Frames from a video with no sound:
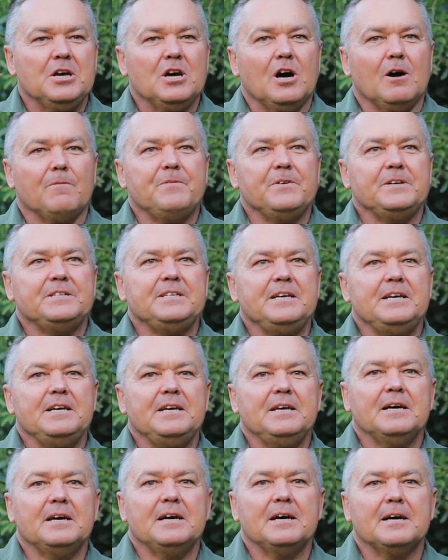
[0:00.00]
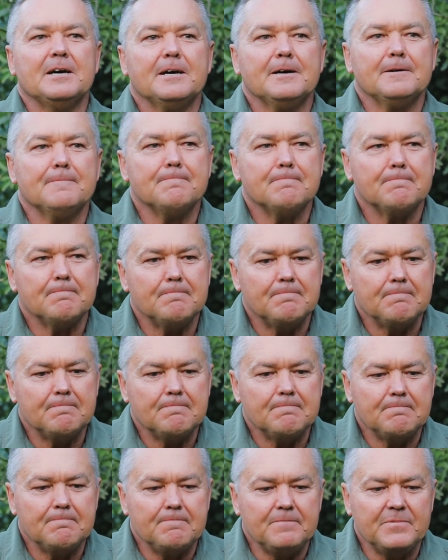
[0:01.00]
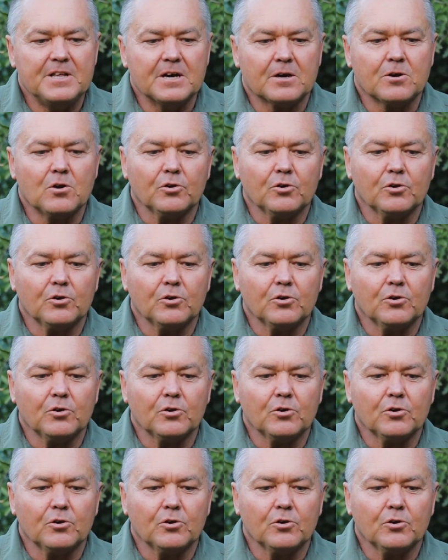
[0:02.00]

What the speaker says: Obviously, the